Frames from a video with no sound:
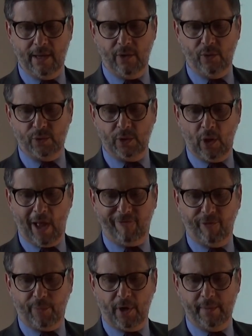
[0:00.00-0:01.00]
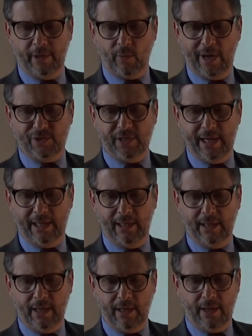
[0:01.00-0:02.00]
who's a lawful permanent resident
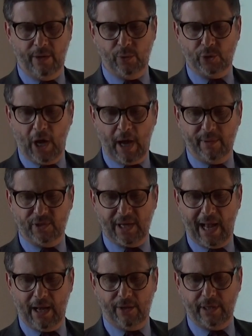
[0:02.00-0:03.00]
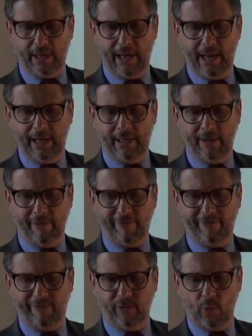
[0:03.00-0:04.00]
who's domiciled in
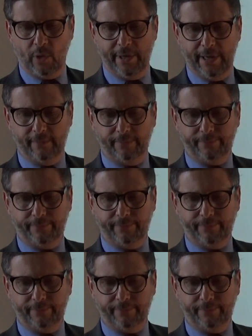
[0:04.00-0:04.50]
Florida.